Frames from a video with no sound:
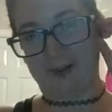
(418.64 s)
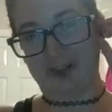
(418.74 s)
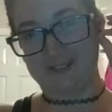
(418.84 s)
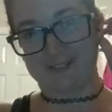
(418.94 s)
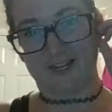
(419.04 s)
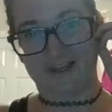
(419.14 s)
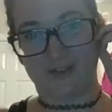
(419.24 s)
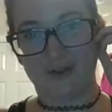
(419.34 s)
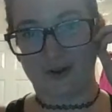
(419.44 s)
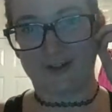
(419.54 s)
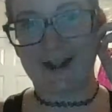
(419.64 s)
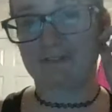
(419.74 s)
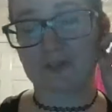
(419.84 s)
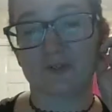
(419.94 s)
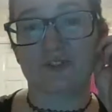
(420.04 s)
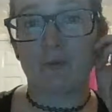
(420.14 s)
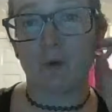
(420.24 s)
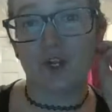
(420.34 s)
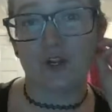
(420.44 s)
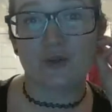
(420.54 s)
as like, your average person
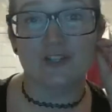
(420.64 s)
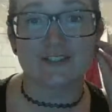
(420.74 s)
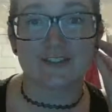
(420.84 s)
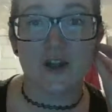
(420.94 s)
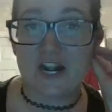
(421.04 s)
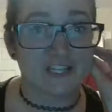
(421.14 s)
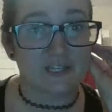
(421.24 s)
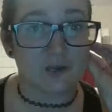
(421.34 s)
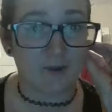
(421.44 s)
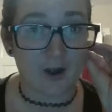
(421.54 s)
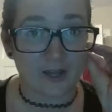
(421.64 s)
would who doesn't know anything about